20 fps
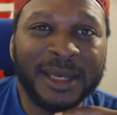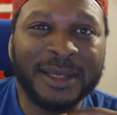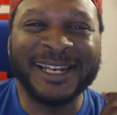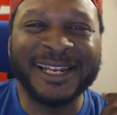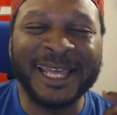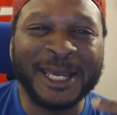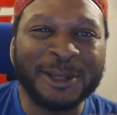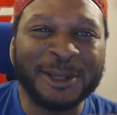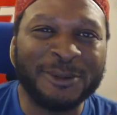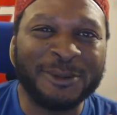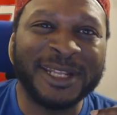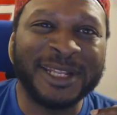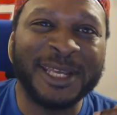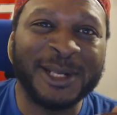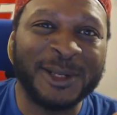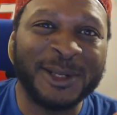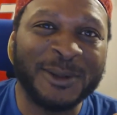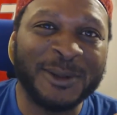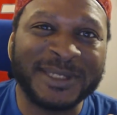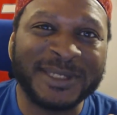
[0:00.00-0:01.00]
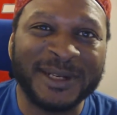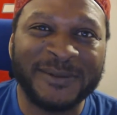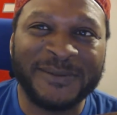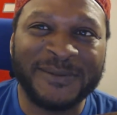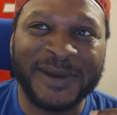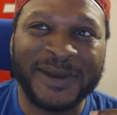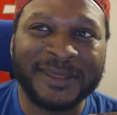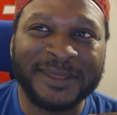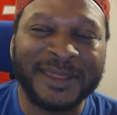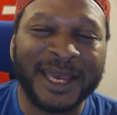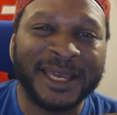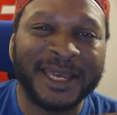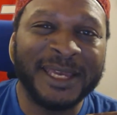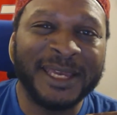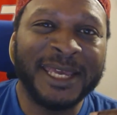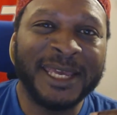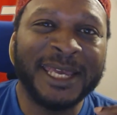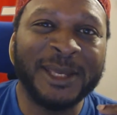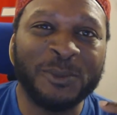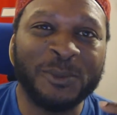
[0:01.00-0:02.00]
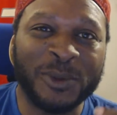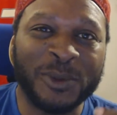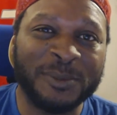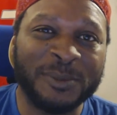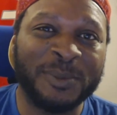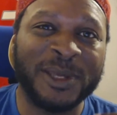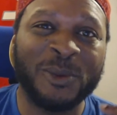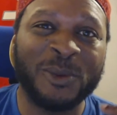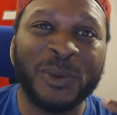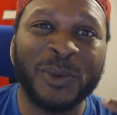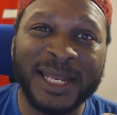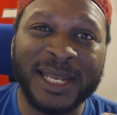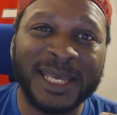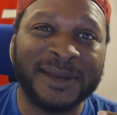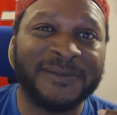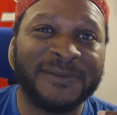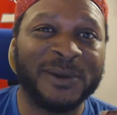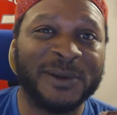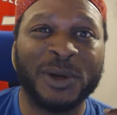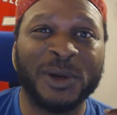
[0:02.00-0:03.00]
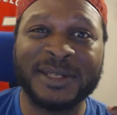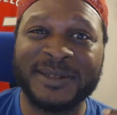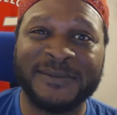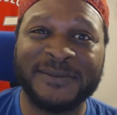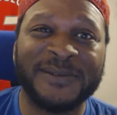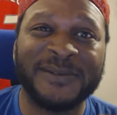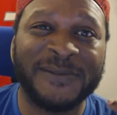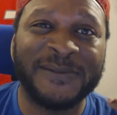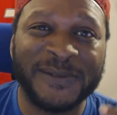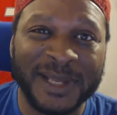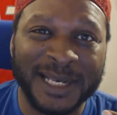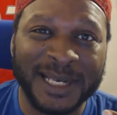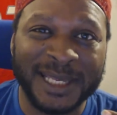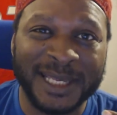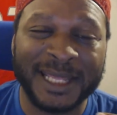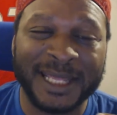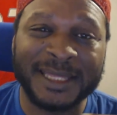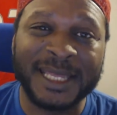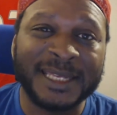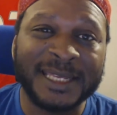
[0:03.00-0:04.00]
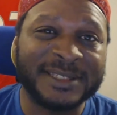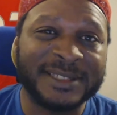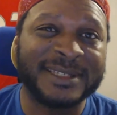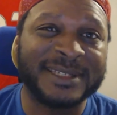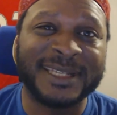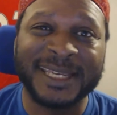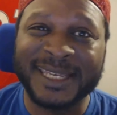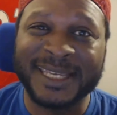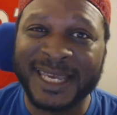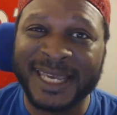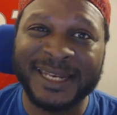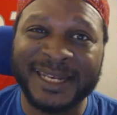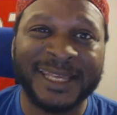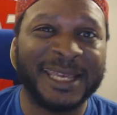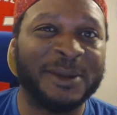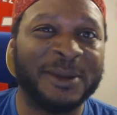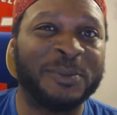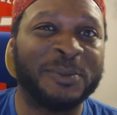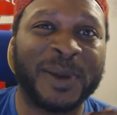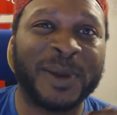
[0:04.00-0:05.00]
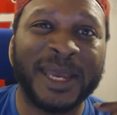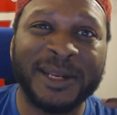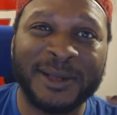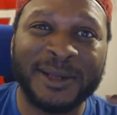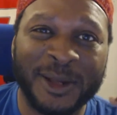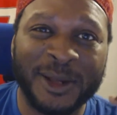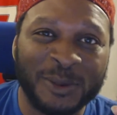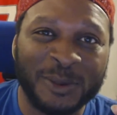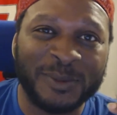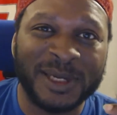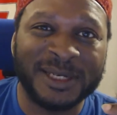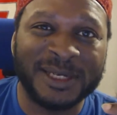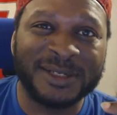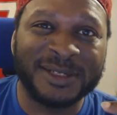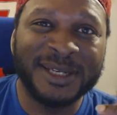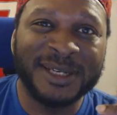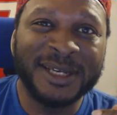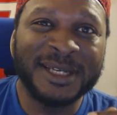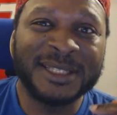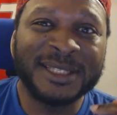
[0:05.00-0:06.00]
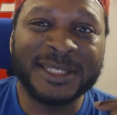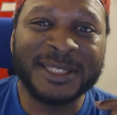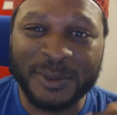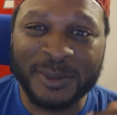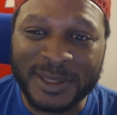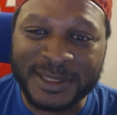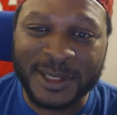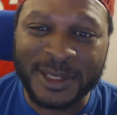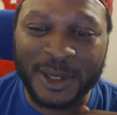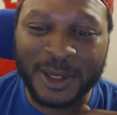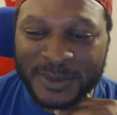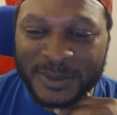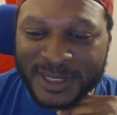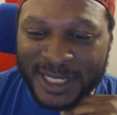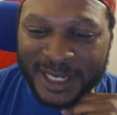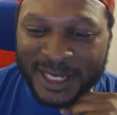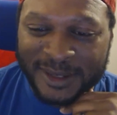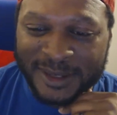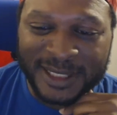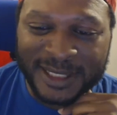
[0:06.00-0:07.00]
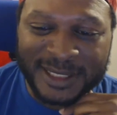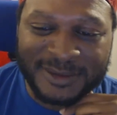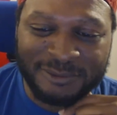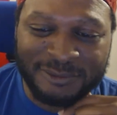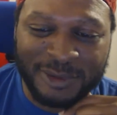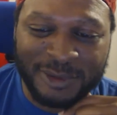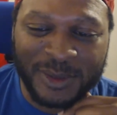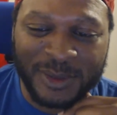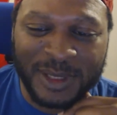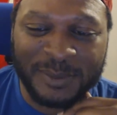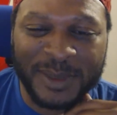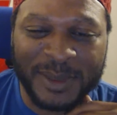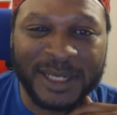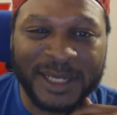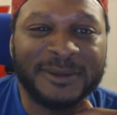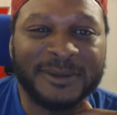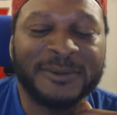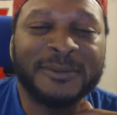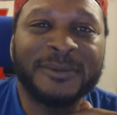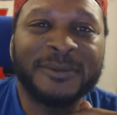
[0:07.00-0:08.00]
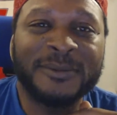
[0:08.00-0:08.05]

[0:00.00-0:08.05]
Later on, he alludes to the fact that he wouldn't be Willie if it wasn't for Philly. And that's just, again, him paying homage to his hometown. Let's roll it, man.